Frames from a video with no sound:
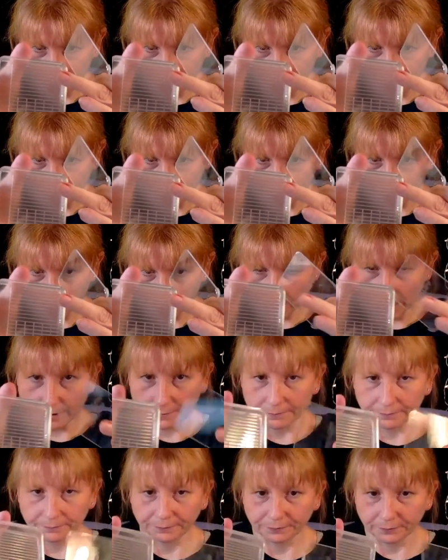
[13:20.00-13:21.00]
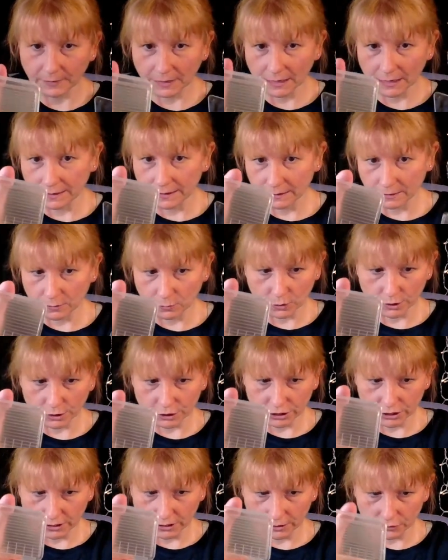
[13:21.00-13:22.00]
and then straight, and then the
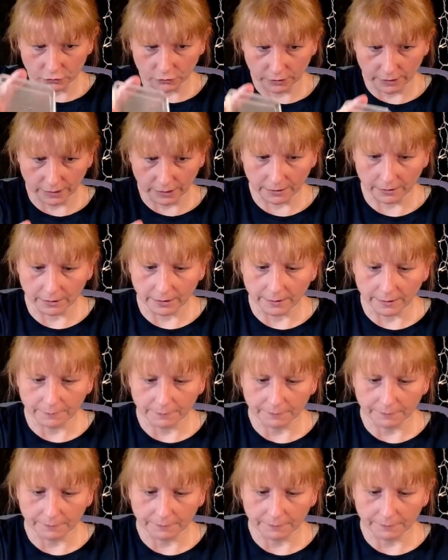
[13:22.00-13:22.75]
washi trick area.